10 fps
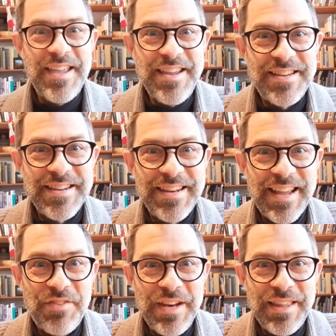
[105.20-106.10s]
He didn't
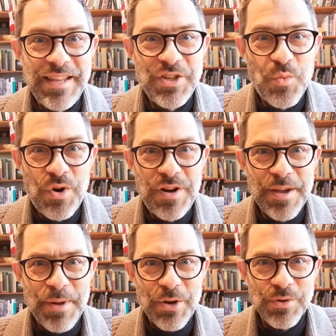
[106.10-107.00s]
have anything to
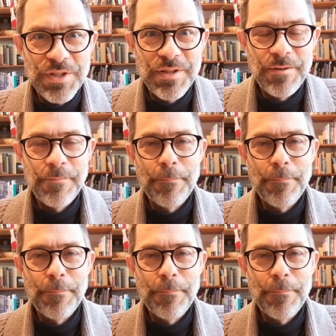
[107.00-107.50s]
worry about.